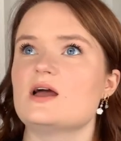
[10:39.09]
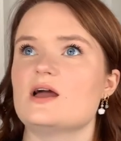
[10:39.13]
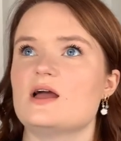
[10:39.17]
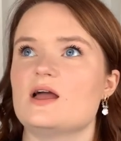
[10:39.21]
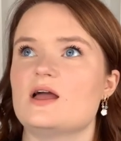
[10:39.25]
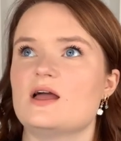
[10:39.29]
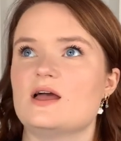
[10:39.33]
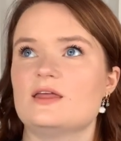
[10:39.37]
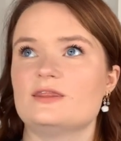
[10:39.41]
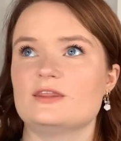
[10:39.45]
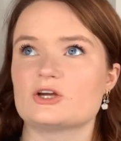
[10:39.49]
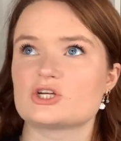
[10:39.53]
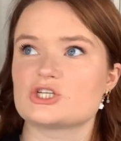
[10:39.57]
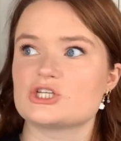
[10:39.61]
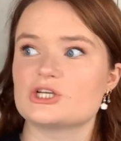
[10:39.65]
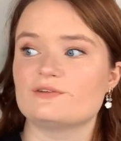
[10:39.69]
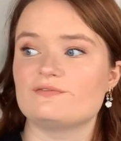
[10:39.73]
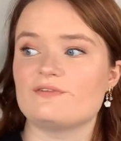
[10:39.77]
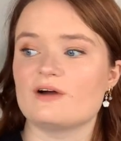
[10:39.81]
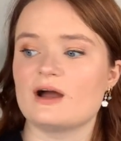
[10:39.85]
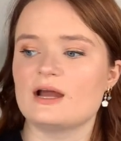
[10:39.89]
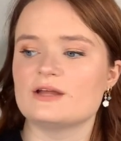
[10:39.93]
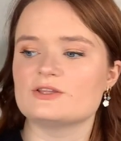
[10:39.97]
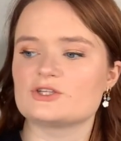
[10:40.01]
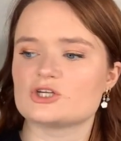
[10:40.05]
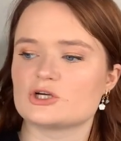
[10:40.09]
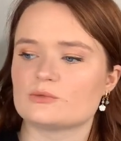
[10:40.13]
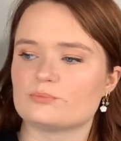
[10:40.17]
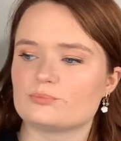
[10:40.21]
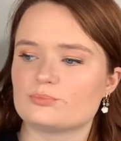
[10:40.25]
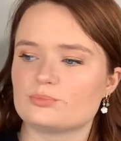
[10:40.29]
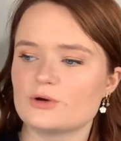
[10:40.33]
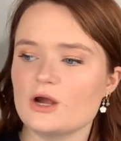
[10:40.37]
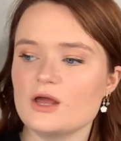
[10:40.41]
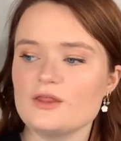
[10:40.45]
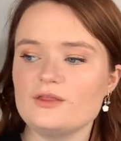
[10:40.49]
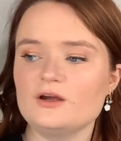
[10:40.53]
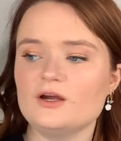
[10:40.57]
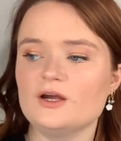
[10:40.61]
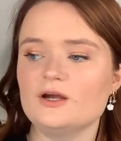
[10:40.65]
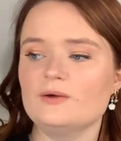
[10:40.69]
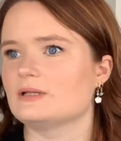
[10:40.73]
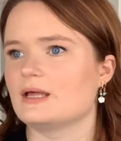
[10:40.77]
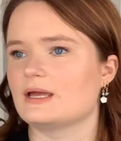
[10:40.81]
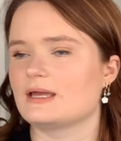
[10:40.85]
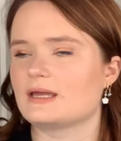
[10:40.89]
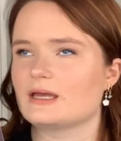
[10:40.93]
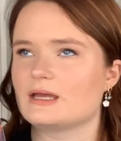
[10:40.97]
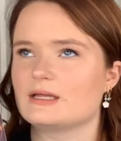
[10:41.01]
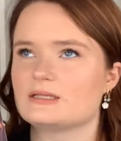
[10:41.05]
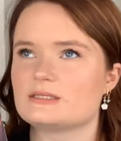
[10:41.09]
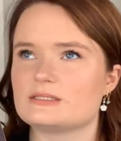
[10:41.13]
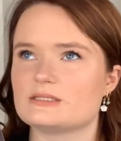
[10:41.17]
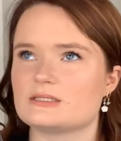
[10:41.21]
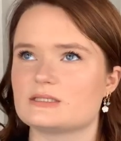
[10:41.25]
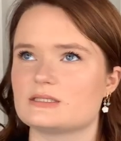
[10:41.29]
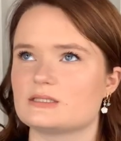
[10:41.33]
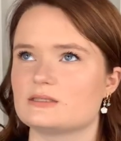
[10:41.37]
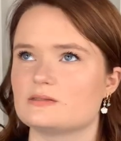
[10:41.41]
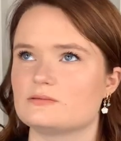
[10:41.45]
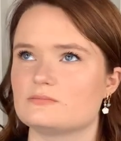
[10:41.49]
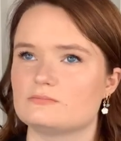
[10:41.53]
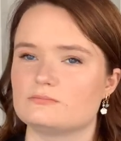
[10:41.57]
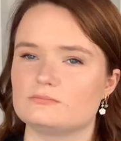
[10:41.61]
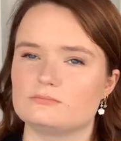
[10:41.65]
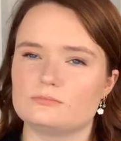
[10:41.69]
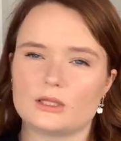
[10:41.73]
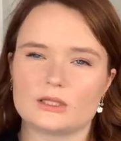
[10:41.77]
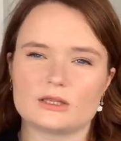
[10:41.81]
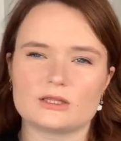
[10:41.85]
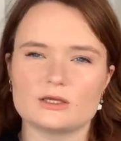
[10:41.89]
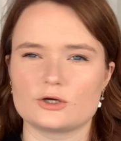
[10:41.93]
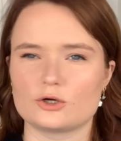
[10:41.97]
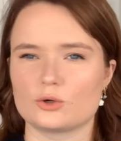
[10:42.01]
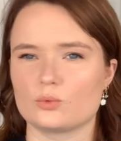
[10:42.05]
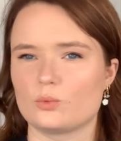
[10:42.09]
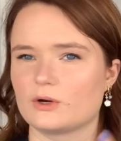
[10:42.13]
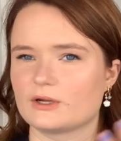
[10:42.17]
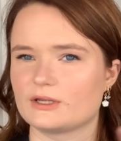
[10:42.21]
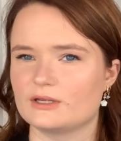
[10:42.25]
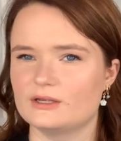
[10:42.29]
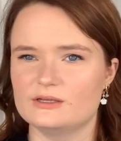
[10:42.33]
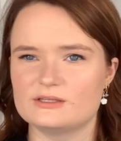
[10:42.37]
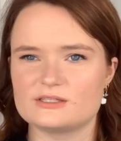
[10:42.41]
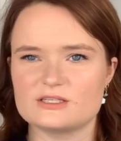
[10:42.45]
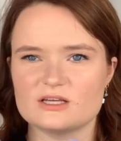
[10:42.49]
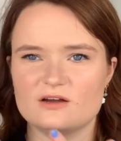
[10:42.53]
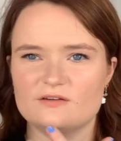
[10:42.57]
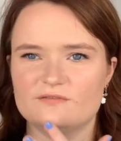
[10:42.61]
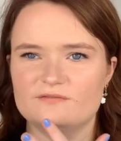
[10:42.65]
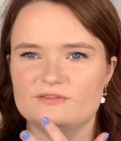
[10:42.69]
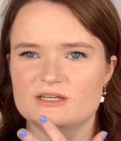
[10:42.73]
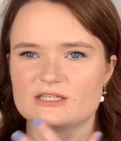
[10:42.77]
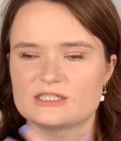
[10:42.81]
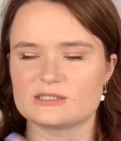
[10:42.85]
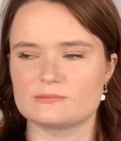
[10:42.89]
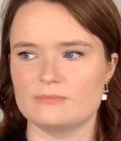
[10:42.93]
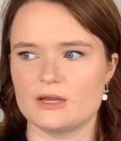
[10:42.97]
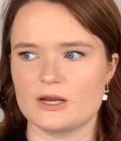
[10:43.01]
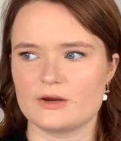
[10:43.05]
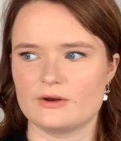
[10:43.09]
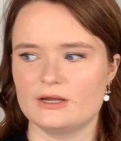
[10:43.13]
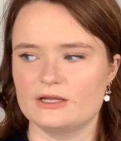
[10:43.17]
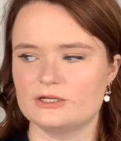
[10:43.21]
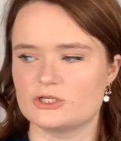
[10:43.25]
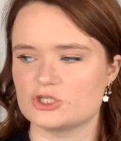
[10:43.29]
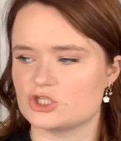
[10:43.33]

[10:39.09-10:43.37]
And there she finds her brother. Like, it's like the inner workings of this marriage.